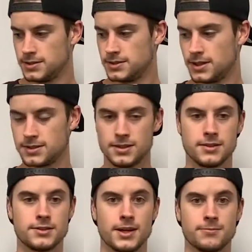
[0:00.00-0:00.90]
that's the end
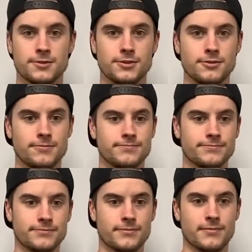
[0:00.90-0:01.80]
of chapter 2.
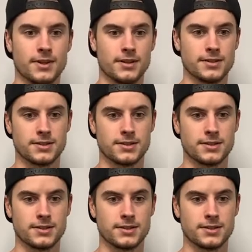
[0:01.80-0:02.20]
Let's